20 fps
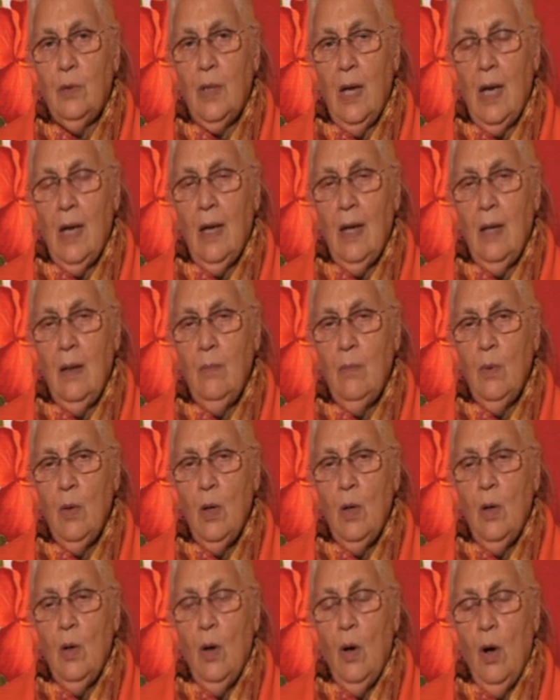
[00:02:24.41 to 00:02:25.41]
time
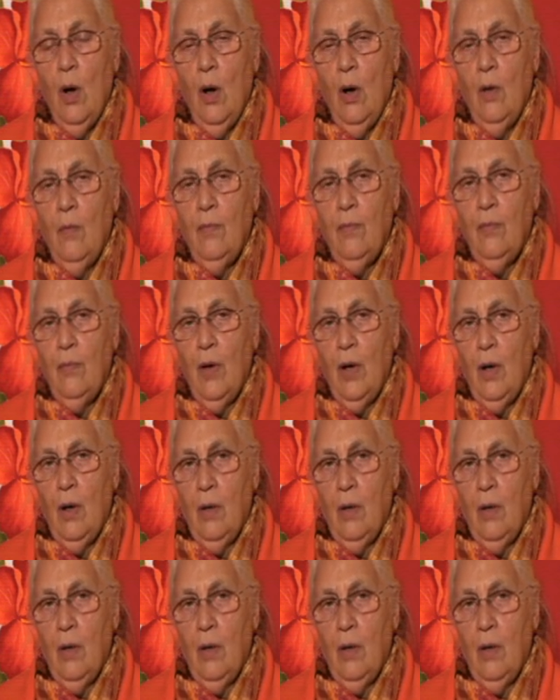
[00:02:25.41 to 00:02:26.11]
of